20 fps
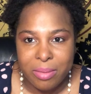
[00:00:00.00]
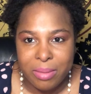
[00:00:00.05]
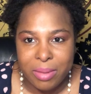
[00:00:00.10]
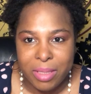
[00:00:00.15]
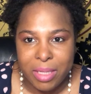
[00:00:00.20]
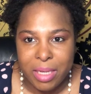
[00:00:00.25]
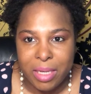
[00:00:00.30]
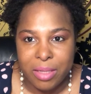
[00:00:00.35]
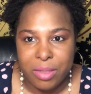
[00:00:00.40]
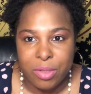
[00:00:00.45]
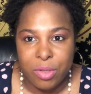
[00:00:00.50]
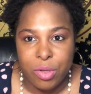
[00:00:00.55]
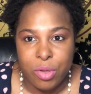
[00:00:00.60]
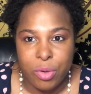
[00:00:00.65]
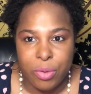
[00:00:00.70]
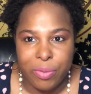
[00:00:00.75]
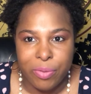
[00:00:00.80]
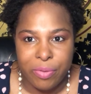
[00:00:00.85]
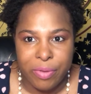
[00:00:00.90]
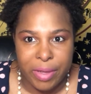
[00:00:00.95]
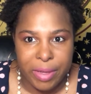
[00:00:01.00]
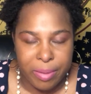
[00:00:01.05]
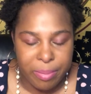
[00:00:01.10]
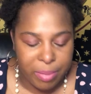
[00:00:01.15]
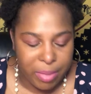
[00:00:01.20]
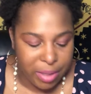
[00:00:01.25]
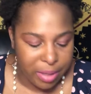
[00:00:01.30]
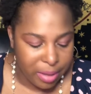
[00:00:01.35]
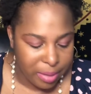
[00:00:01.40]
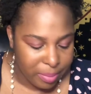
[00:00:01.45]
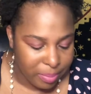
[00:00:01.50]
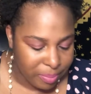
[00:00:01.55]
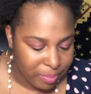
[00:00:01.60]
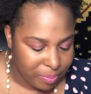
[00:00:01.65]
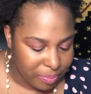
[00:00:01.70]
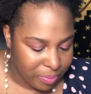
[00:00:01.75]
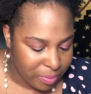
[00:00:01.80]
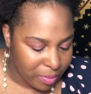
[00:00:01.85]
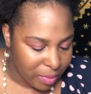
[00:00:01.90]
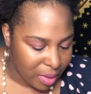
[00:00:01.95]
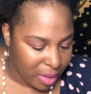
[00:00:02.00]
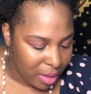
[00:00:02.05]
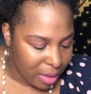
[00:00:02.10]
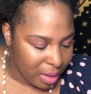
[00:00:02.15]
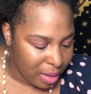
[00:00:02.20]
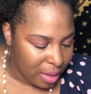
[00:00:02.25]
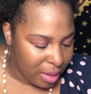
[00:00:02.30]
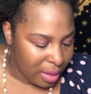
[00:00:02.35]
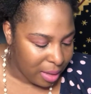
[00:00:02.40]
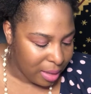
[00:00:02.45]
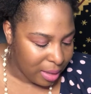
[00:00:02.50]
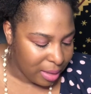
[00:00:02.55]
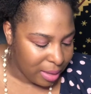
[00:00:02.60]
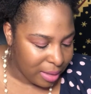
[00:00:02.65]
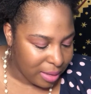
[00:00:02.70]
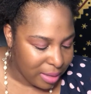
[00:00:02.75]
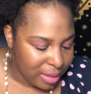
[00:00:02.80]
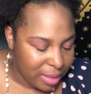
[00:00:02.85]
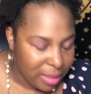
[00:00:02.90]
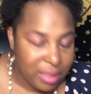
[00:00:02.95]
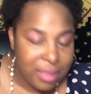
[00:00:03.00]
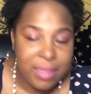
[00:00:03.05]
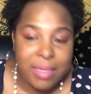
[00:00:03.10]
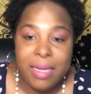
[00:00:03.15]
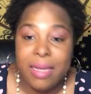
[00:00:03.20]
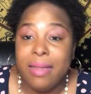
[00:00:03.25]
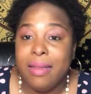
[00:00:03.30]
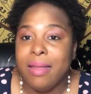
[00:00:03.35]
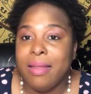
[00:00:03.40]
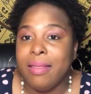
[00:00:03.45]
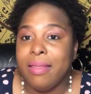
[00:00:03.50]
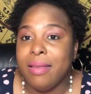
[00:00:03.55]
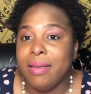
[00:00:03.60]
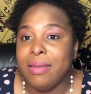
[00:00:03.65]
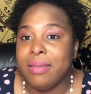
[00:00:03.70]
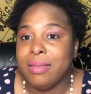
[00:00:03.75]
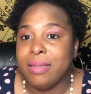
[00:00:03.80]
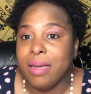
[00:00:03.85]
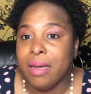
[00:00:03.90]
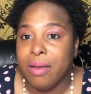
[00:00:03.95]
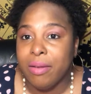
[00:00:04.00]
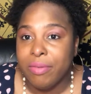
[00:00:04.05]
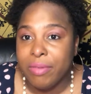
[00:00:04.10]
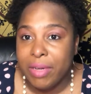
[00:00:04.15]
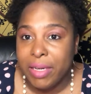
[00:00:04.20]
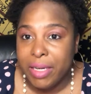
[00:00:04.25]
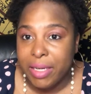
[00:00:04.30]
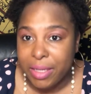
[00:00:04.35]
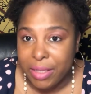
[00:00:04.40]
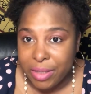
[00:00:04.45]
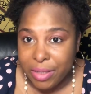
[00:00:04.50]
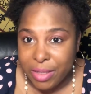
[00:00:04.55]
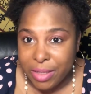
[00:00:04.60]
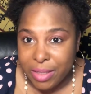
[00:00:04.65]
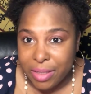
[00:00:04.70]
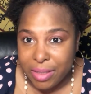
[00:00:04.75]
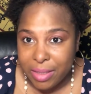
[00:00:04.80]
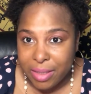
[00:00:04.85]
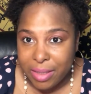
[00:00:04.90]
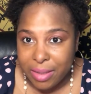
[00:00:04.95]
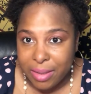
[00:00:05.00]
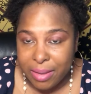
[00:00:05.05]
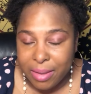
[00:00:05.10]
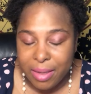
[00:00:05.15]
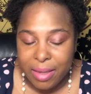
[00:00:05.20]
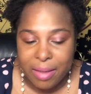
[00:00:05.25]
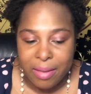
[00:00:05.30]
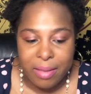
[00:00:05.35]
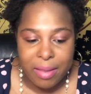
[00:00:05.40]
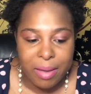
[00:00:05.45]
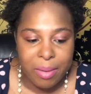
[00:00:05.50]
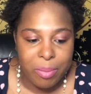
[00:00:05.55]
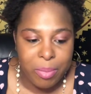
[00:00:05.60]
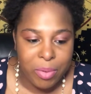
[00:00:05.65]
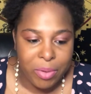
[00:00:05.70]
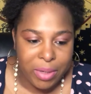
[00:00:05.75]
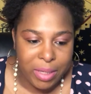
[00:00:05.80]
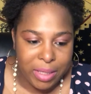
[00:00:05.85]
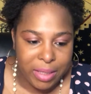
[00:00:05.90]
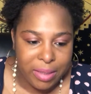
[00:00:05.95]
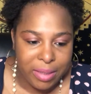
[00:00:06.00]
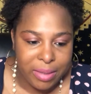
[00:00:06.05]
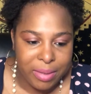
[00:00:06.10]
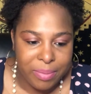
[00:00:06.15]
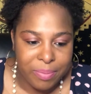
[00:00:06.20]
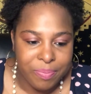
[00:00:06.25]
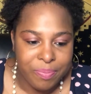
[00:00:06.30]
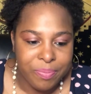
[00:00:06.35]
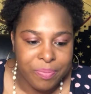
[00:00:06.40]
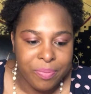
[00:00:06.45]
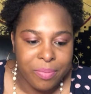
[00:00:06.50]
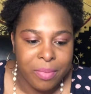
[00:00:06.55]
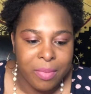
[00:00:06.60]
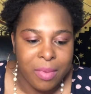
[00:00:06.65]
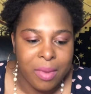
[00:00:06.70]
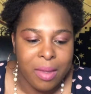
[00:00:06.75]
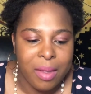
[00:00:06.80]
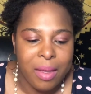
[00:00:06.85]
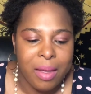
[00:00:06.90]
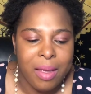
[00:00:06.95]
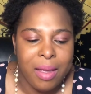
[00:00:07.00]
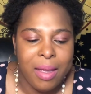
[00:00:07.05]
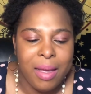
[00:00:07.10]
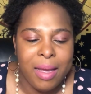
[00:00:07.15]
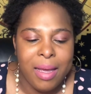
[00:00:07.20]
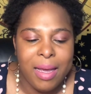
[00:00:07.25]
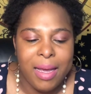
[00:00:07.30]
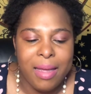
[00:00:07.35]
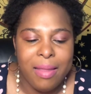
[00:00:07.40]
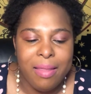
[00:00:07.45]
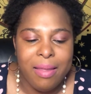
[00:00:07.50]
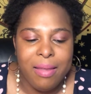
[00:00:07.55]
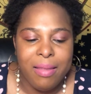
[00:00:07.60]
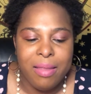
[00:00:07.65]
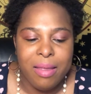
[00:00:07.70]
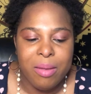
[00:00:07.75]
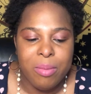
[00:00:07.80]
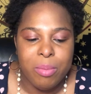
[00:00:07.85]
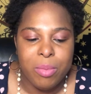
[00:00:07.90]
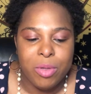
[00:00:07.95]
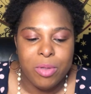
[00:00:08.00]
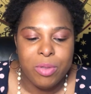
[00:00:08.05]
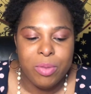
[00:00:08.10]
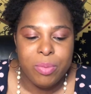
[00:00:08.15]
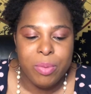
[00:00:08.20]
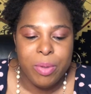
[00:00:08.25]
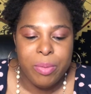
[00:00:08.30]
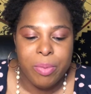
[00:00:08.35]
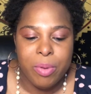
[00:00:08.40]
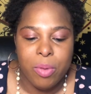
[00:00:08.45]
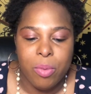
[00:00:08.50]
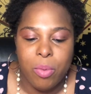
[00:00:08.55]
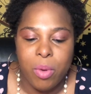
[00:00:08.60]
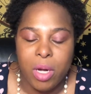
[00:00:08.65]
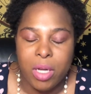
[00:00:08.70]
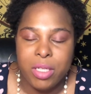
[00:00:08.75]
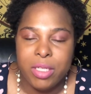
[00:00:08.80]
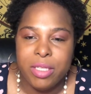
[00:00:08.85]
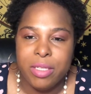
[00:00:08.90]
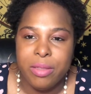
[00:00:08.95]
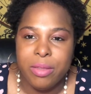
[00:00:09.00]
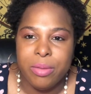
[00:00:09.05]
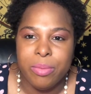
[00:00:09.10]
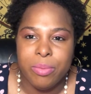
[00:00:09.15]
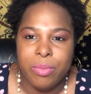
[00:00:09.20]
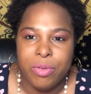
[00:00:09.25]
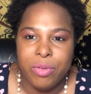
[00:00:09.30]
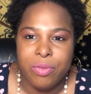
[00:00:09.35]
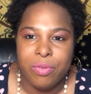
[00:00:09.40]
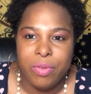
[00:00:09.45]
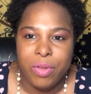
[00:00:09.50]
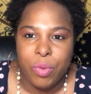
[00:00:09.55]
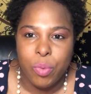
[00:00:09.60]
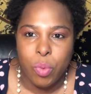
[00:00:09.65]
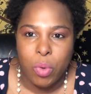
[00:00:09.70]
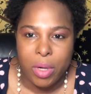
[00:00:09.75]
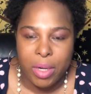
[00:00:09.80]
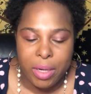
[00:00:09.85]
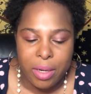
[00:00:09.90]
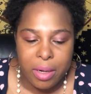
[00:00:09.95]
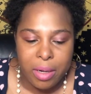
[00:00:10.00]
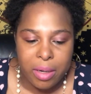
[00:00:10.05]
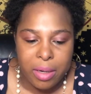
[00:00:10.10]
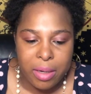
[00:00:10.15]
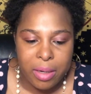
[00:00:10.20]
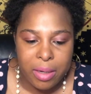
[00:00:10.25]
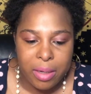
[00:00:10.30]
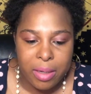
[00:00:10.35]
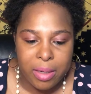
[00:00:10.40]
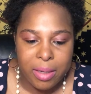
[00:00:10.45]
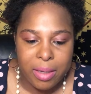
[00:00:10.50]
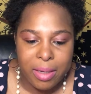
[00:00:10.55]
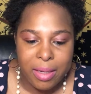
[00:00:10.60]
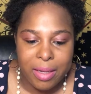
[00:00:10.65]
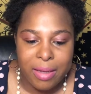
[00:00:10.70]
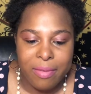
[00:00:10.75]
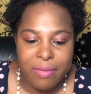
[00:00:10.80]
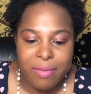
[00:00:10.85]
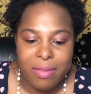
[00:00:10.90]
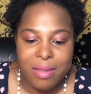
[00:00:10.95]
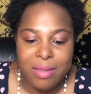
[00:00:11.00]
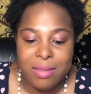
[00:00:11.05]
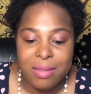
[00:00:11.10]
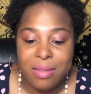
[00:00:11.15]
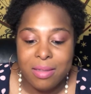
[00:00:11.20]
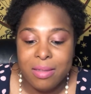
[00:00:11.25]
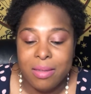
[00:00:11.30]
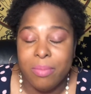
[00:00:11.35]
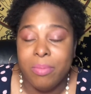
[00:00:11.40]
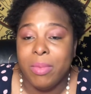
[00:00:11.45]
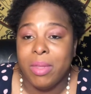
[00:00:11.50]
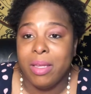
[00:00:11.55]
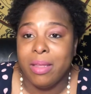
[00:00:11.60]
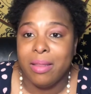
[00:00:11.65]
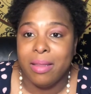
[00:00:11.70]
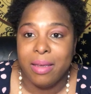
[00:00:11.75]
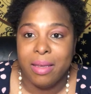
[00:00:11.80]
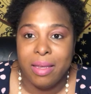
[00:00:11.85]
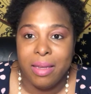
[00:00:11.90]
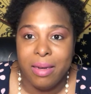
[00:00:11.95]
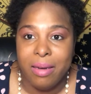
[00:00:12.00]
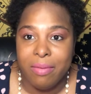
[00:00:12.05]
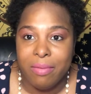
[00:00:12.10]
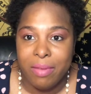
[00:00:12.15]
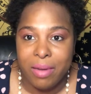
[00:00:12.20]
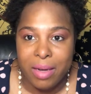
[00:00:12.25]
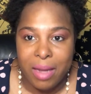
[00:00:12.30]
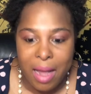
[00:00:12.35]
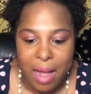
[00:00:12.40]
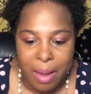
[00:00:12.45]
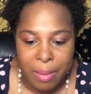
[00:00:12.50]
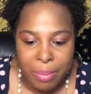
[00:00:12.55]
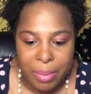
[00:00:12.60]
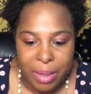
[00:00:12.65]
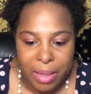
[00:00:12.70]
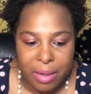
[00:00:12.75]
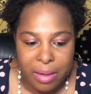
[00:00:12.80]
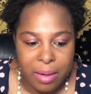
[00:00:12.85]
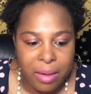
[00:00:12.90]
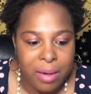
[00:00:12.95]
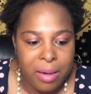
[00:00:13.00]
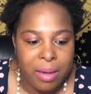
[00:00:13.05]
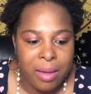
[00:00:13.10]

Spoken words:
she has no family. Let's just say that things got very interesting at that point. I think that most people watching the movie wonder if this is something that can even happen.